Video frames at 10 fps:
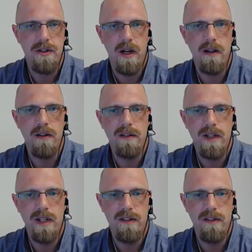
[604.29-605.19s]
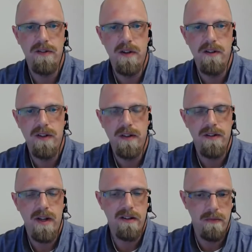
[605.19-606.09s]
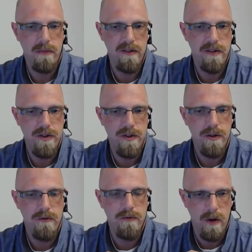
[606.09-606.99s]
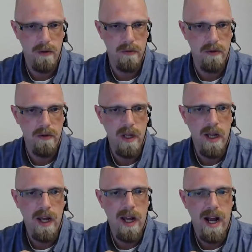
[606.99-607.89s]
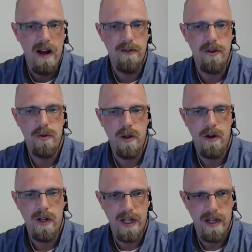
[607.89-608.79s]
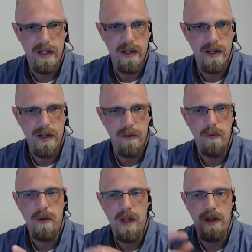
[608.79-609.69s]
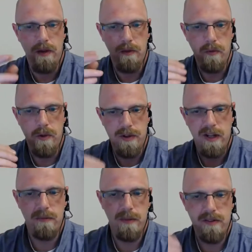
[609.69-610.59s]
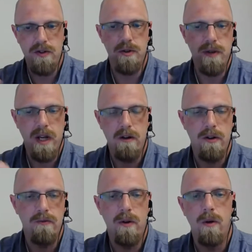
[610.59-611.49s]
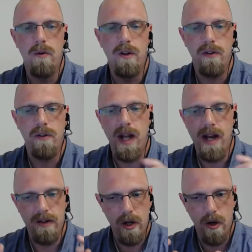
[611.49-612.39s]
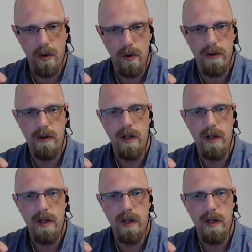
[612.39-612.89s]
does is it's going to send a text message to your phone after you log in, and the text message you get on your phone is going to have a code.